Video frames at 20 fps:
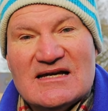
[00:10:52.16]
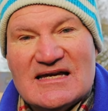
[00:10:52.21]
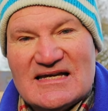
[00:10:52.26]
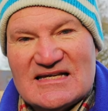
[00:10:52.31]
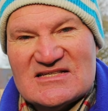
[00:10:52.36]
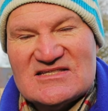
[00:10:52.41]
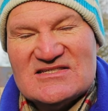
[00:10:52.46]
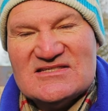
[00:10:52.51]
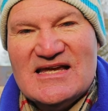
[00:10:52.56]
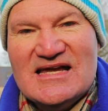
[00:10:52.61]

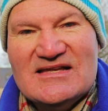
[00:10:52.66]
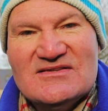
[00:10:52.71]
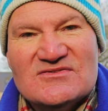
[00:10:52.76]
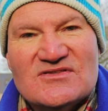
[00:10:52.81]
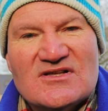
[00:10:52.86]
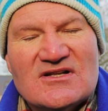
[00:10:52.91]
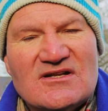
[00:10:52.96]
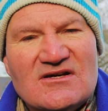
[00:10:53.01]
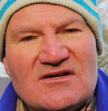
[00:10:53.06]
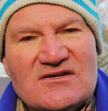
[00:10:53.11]

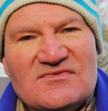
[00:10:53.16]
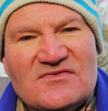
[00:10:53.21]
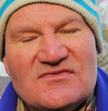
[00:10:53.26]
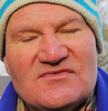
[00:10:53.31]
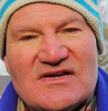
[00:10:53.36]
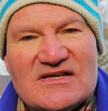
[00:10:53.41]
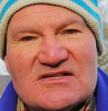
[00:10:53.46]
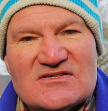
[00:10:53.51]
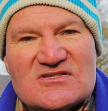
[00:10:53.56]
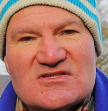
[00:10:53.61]
extend the life
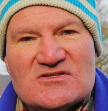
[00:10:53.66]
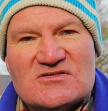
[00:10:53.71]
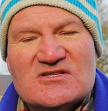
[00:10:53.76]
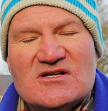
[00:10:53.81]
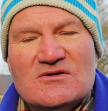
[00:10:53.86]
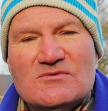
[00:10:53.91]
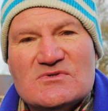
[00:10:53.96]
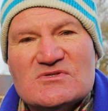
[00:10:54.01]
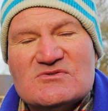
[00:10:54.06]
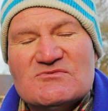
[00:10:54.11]
of it. So
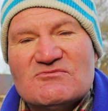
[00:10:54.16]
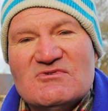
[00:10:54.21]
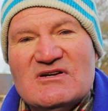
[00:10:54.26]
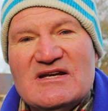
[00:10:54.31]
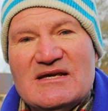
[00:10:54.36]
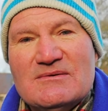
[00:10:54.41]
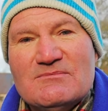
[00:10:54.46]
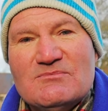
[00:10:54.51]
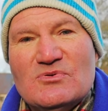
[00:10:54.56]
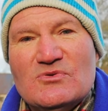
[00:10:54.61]
salt was a
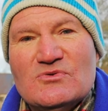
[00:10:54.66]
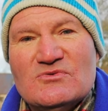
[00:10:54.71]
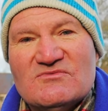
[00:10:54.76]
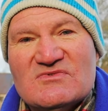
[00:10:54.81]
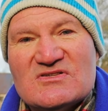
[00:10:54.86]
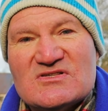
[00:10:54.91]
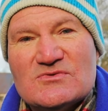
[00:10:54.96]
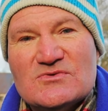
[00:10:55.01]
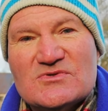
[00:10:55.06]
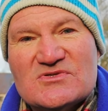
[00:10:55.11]
really
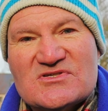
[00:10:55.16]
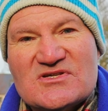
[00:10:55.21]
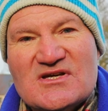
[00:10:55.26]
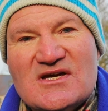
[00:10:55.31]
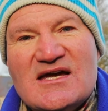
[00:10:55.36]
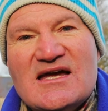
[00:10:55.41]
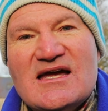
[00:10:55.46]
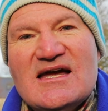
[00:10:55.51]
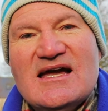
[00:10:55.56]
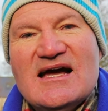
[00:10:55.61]
important resource,
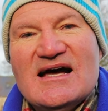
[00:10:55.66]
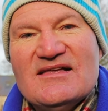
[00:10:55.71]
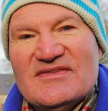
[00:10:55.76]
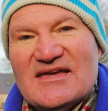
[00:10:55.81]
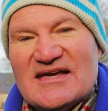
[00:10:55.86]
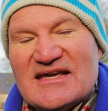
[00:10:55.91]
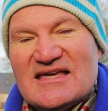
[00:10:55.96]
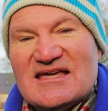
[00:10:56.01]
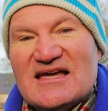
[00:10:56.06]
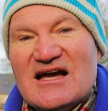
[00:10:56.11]

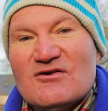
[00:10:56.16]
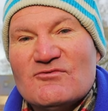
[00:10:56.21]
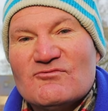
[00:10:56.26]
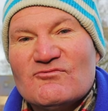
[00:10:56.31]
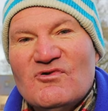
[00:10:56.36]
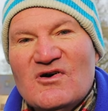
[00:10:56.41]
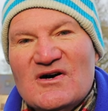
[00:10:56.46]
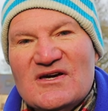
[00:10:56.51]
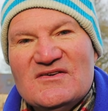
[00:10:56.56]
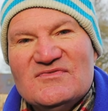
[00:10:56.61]
and that
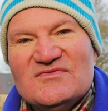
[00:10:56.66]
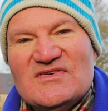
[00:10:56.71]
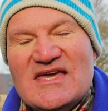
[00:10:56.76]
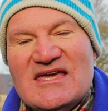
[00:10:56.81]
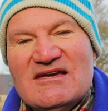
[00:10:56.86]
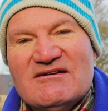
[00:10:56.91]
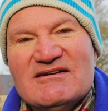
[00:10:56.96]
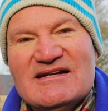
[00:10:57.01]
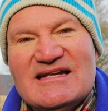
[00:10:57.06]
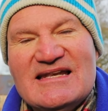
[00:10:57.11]
arrived
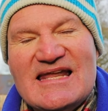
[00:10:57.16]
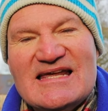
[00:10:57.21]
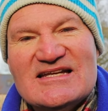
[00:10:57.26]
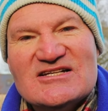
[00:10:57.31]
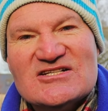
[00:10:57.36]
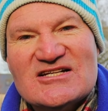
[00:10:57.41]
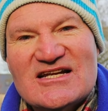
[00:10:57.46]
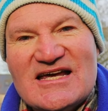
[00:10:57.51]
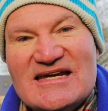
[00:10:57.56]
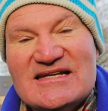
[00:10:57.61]
here in
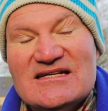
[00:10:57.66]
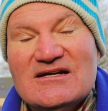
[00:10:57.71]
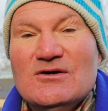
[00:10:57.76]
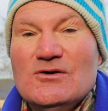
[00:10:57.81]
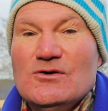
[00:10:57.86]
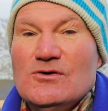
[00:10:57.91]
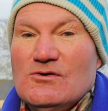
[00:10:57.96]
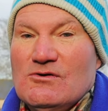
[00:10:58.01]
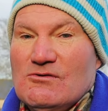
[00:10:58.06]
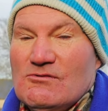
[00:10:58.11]
Lechlade
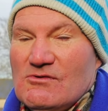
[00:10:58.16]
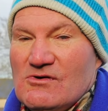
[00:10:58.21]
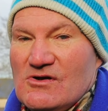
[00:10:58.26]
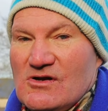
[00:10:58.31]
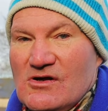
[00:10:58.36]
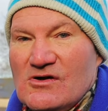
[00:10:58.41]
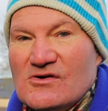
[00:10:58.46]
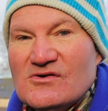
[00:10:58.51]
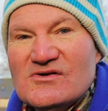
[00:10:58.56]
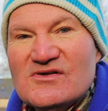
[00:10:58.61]
or
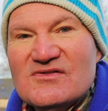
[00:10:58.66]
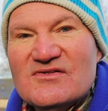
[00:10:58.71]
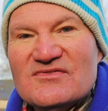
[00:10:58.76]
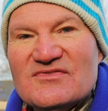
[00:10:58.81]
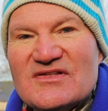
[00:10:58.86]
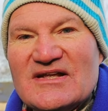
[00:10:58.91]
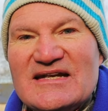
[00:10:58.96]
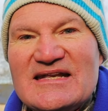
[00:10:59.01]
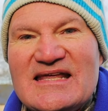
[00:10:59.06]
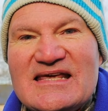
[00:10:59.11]
along
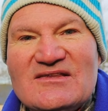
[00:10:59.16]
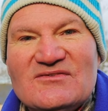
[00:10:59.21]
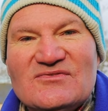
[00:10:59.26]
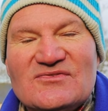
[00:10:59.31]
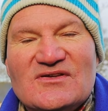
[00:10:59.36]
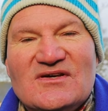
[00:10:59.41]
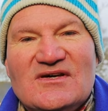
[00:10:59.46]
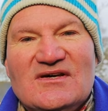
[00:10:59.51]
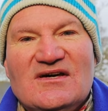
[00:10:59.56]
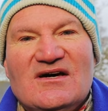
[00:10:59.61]
the
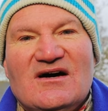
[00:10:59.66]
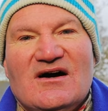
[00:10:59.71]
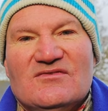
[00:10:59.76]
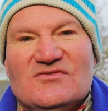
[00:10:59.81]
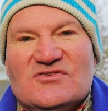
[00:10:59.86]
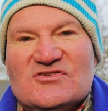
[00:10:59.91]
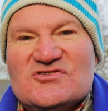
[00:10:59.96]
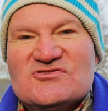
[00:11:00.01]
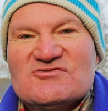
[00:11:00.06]
length of the